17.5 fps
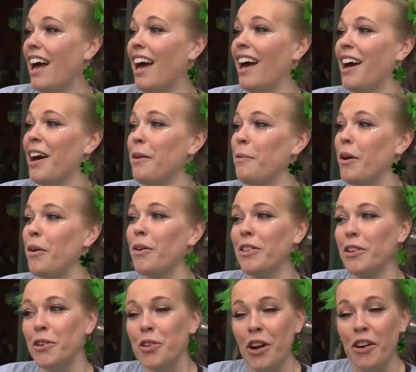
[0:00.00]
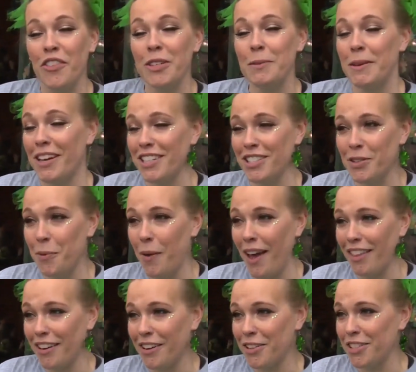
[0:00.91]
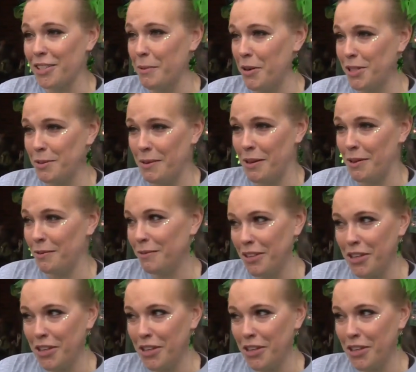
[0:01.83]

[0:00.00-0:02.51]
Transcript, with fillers: Um, we were a little nervous because the weather is supposed to be,